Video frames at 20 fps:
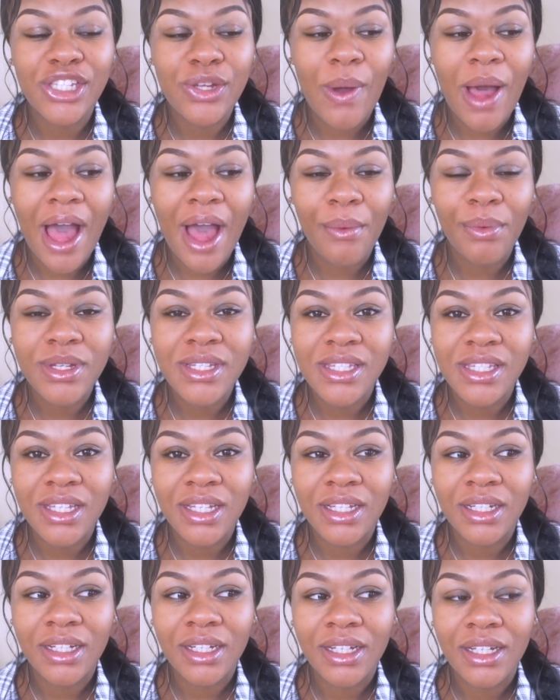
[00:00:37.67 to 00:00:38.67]
So I was
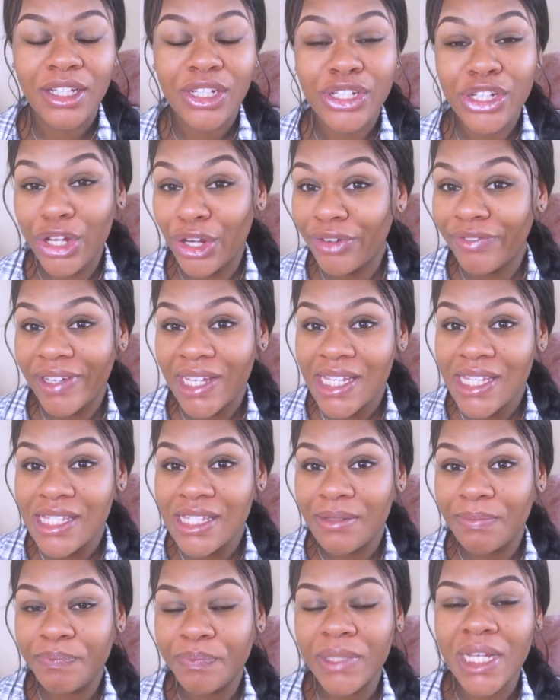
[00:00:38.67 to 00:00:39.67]

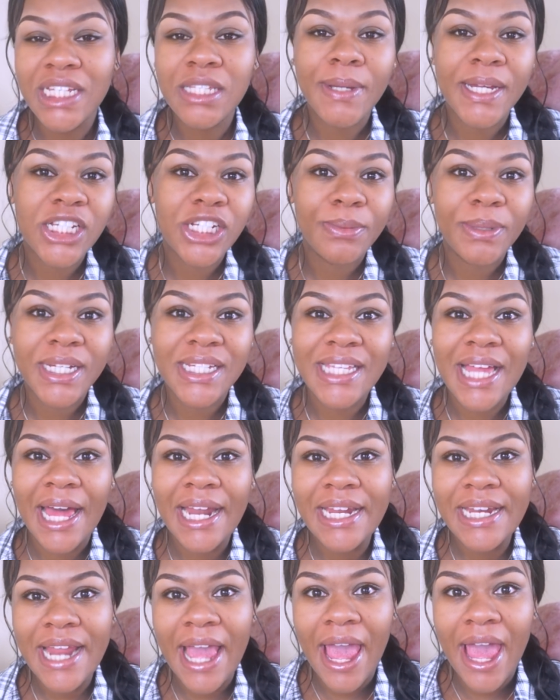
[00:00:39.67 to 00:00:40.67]
nervous, especially because I
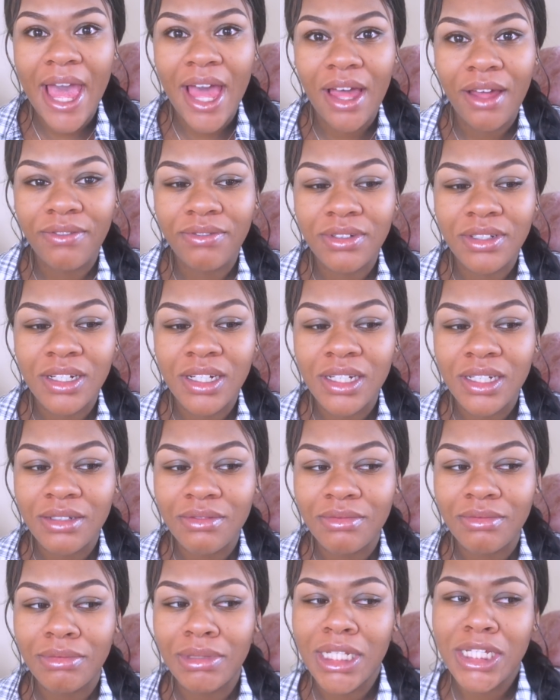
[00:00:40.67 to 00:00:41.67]
didn't have
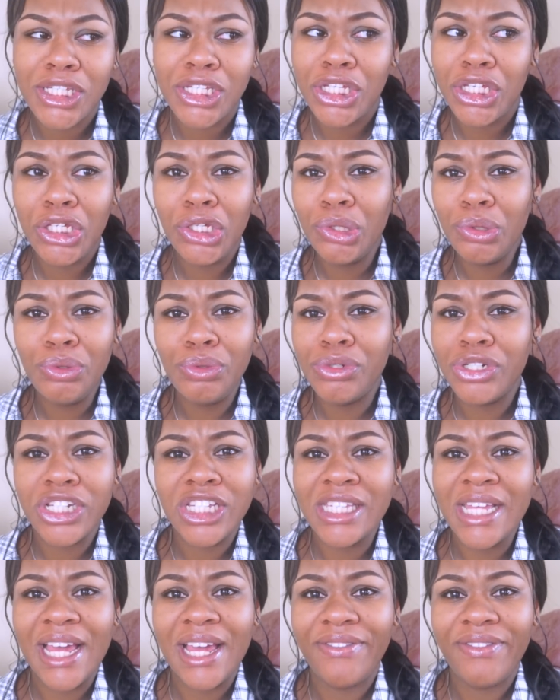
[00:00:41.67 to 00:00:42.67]
this huge
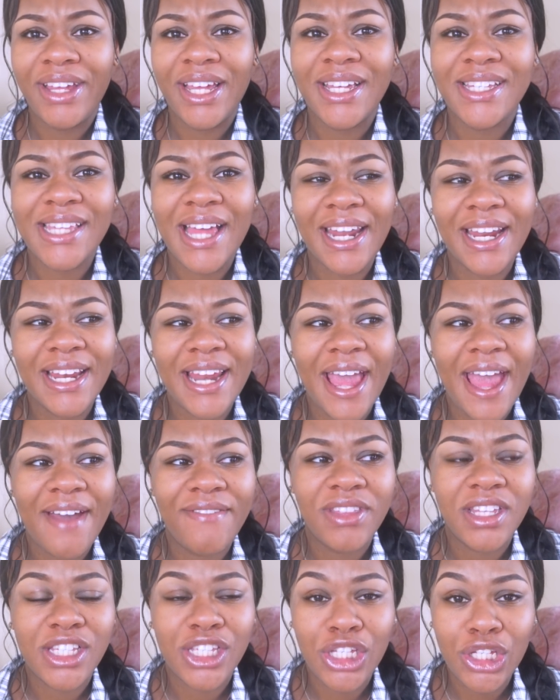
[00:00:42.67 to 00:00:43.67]
savings. I didn't
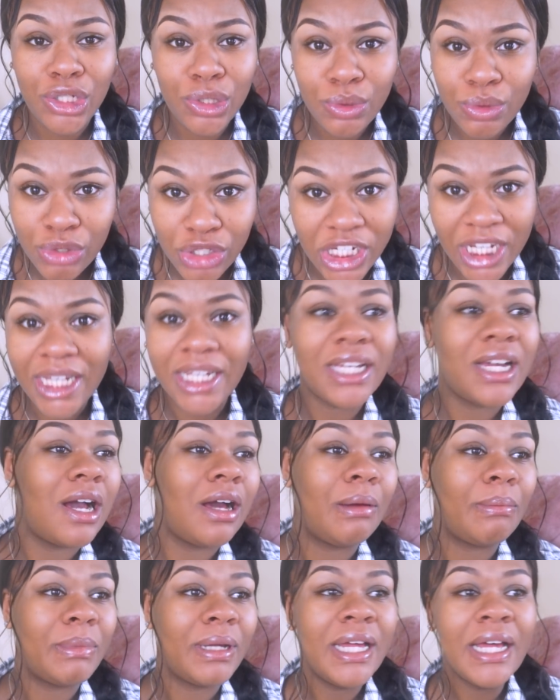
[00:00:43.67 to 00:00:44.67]
have this huge
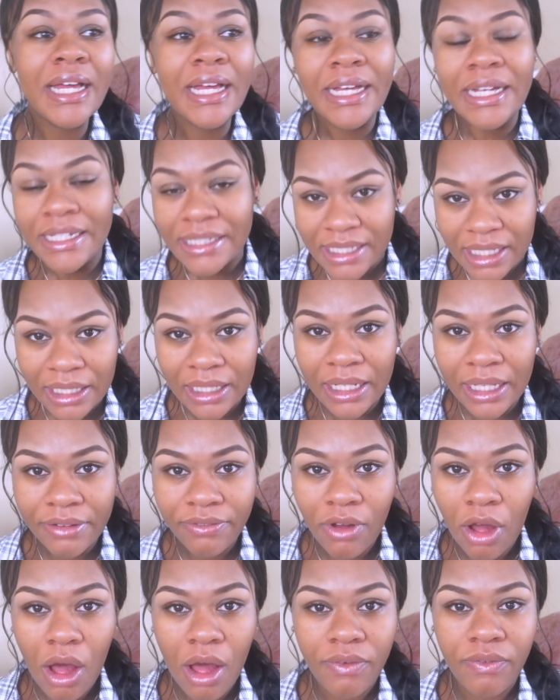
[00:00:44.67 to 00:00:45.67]
income to
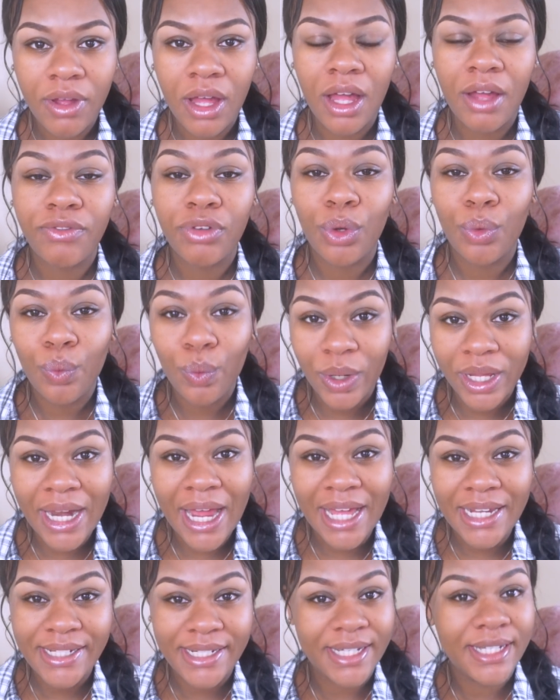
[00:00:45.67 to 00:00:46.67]
live off of when
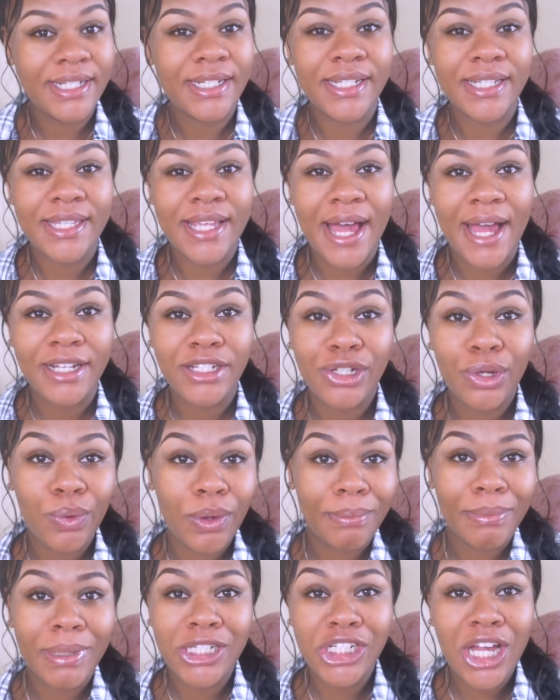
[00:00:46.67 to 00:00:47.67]
I did decide to
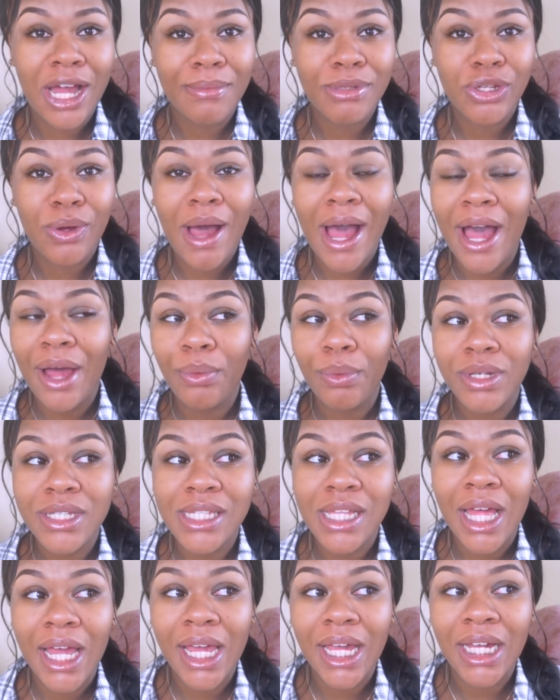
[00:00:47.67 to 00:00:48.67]
quit my job. So I
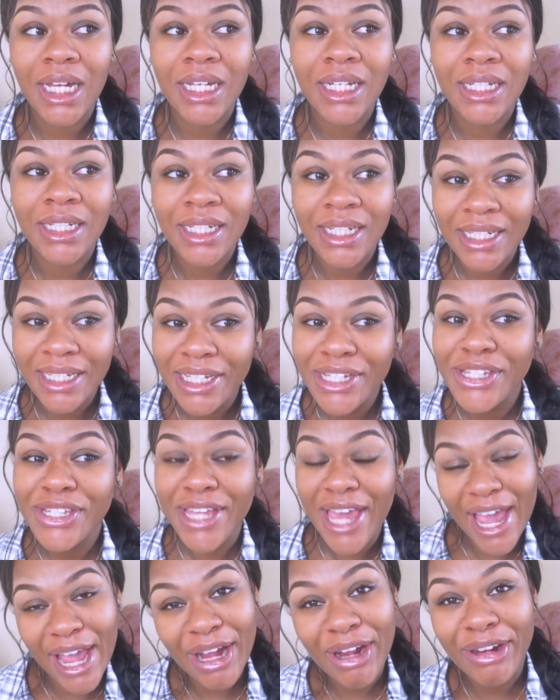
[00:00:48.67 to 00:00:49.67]
was like
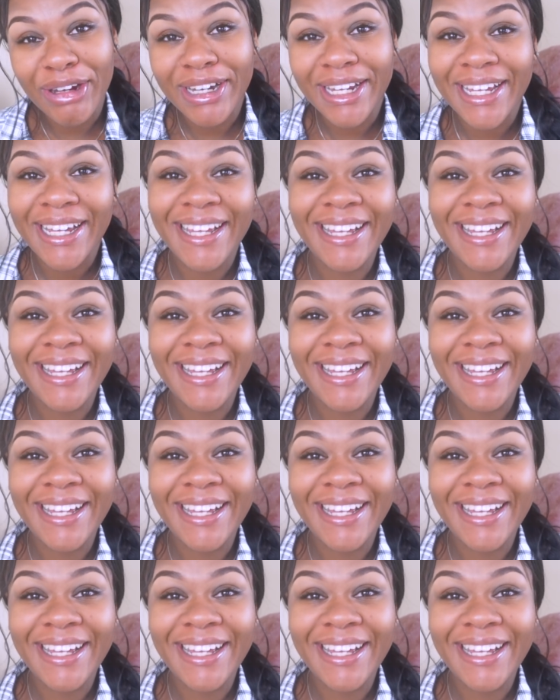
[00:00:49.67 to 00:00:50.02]
scared.